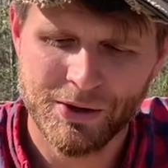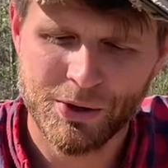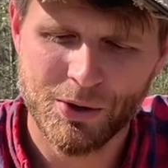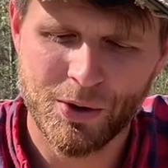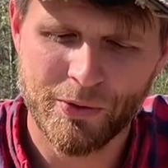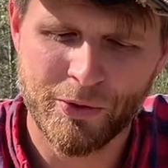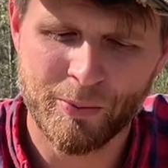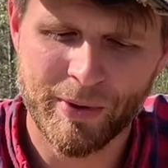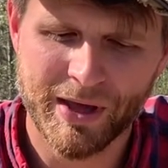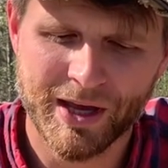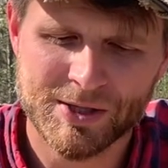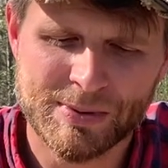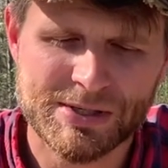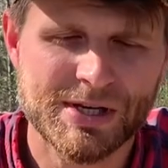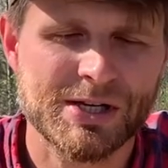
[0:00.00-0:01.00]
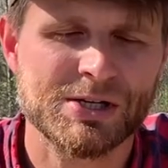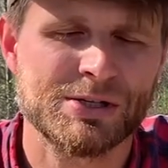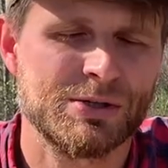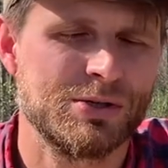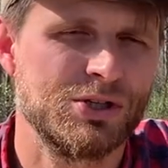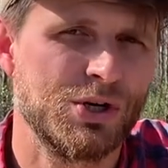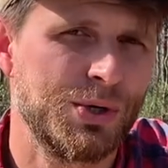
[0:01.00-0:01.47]
Although my
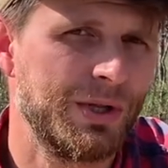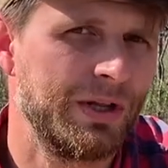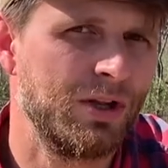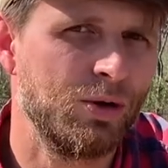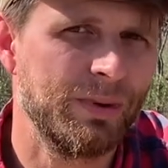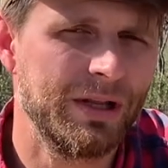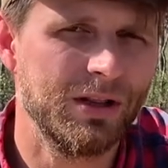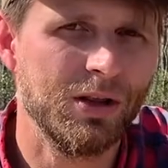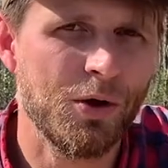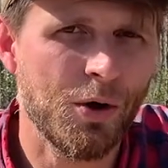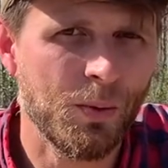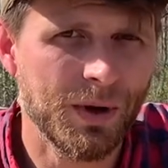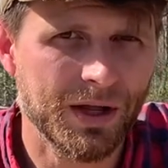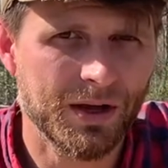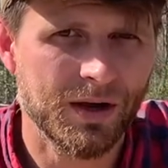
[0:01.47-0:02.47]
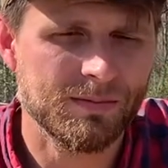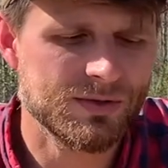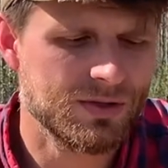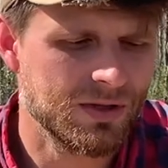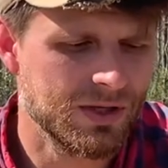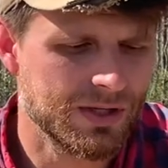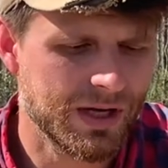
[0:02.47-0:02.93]
expectations are generally a little bit low when it comes
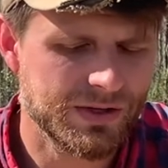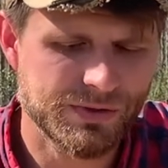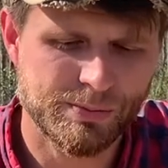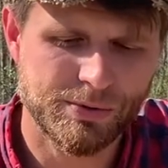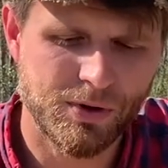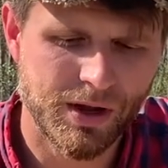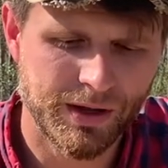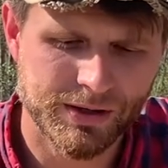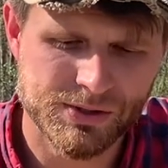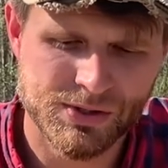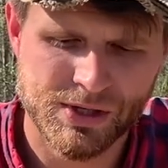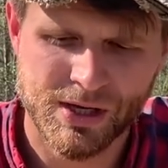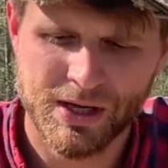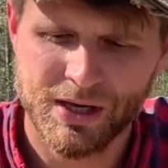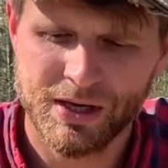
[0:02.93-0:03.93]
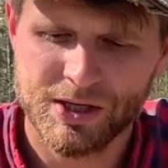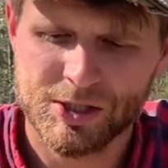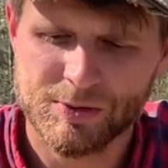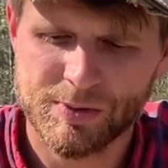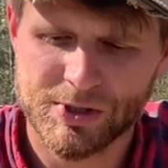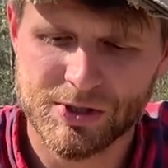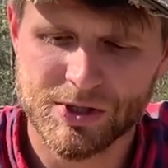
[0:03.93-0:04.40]
to these kinds of products,
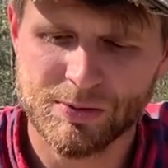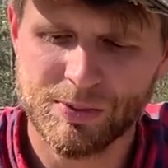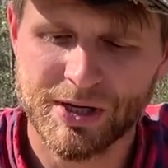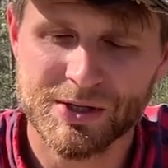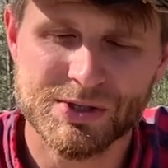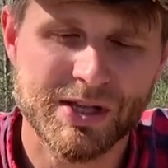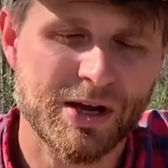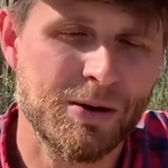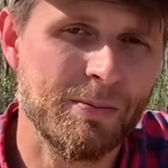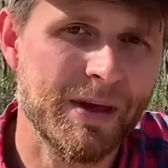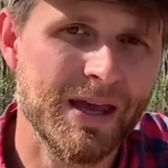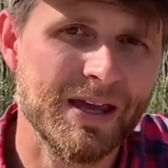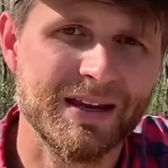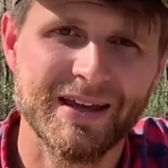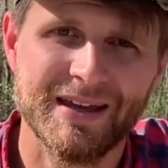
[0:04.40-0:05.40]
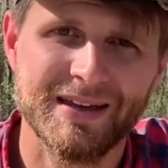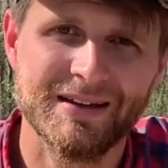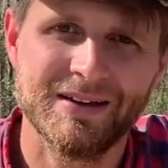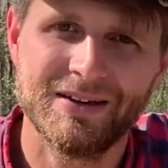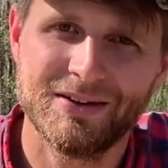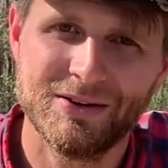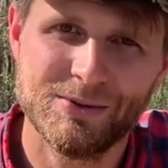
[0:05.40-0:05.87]
especially because they are made
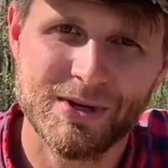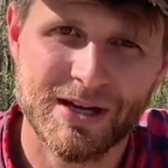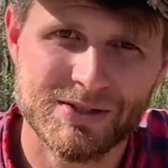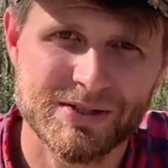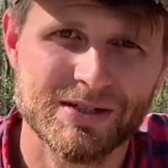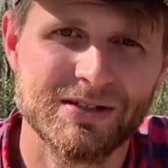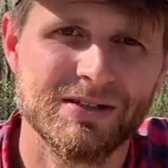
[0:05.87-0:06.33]
in, you guessed it,